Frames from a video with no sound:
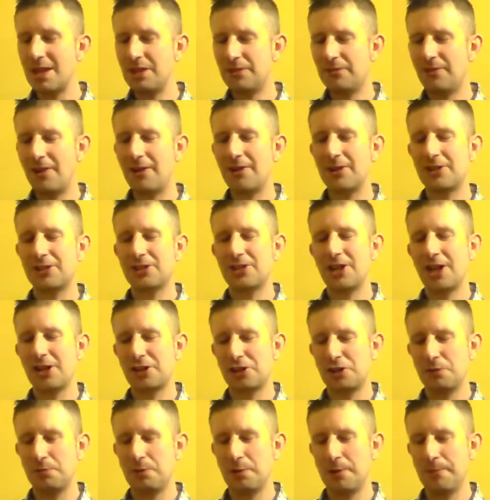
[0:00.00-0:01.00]
It's very
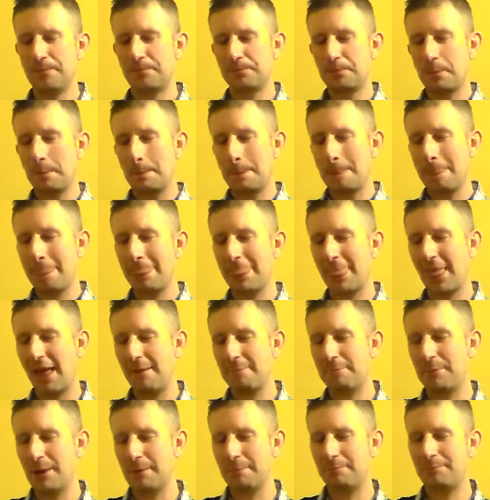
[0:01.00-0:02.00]
sessionable,
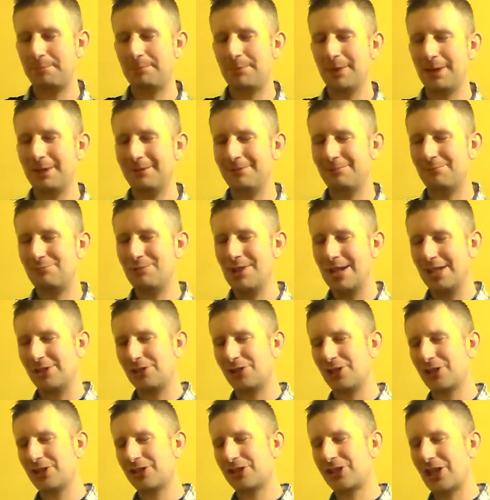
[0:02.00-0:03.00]
but
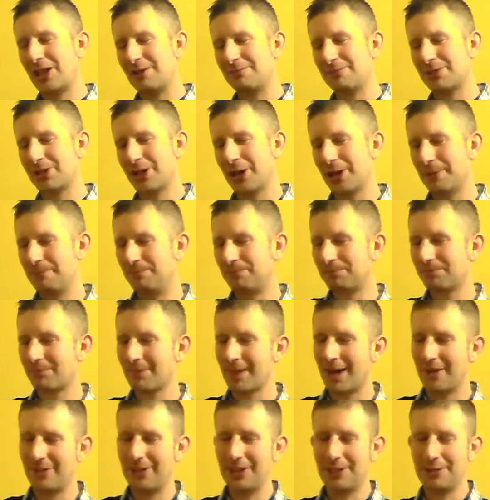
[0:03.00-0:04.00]
rich at the same time.
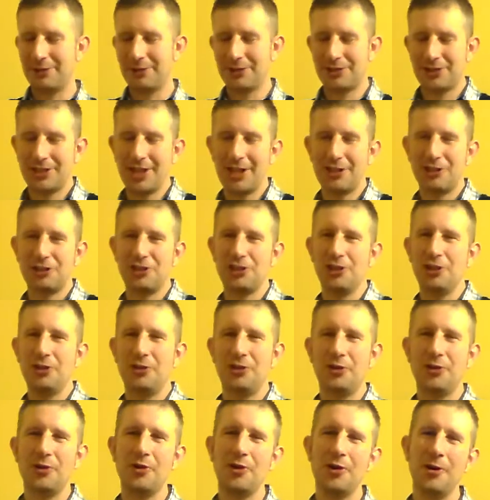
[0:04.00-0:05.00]
I think you could session
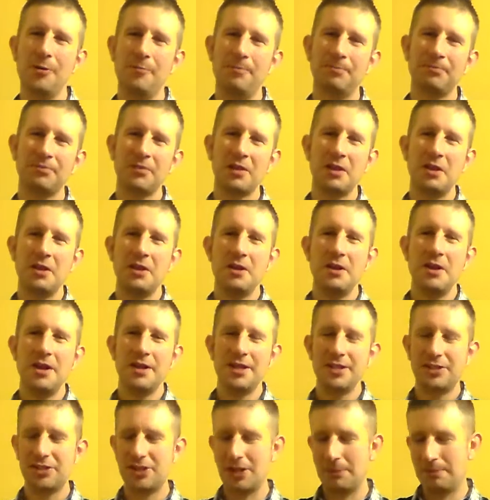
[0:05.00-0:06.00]
it or
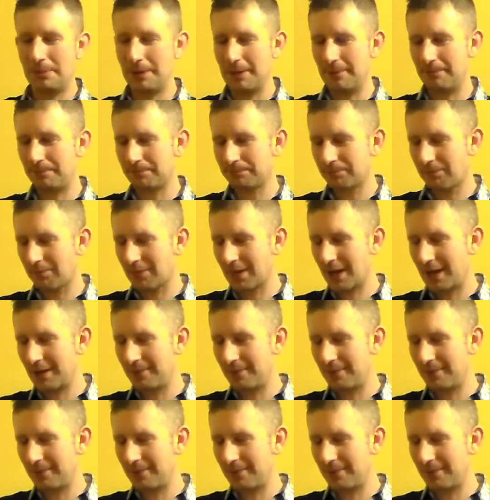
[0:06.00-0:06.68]
sip it.